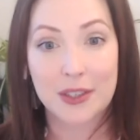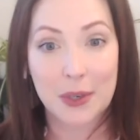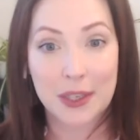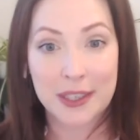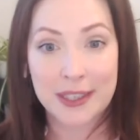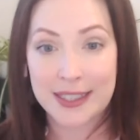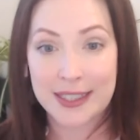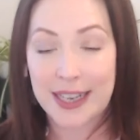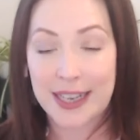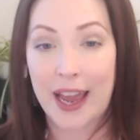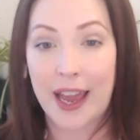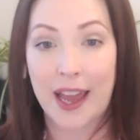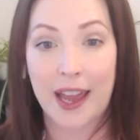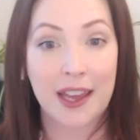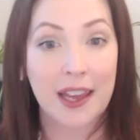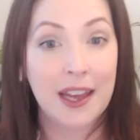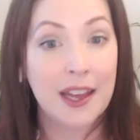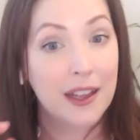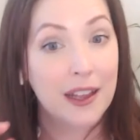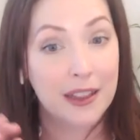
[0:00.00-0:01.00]
You can
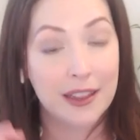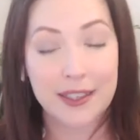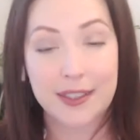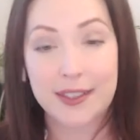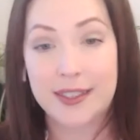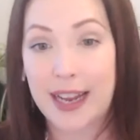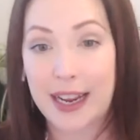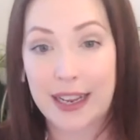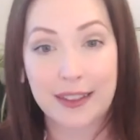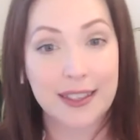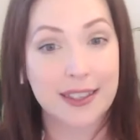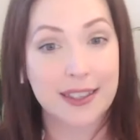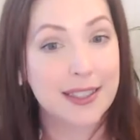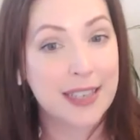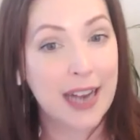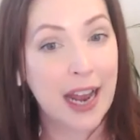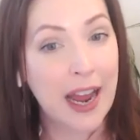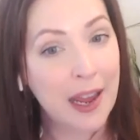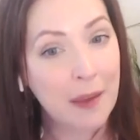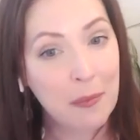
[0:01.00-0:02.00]
say this date, this
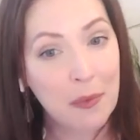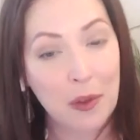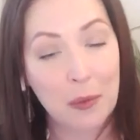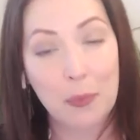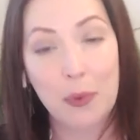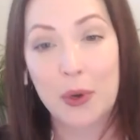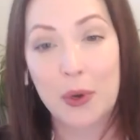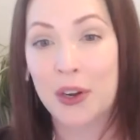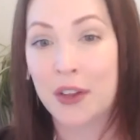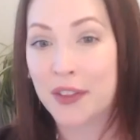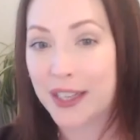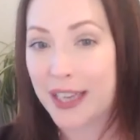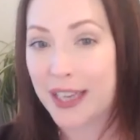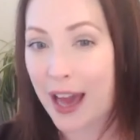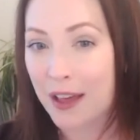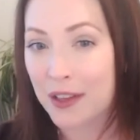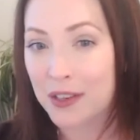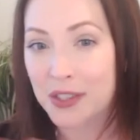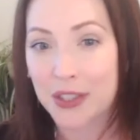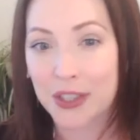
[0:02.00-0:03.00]
time, you put it on the
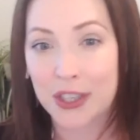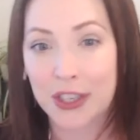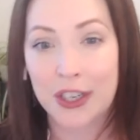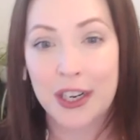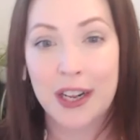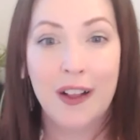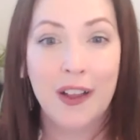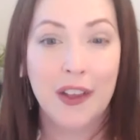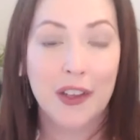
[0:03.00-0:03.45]
calendar,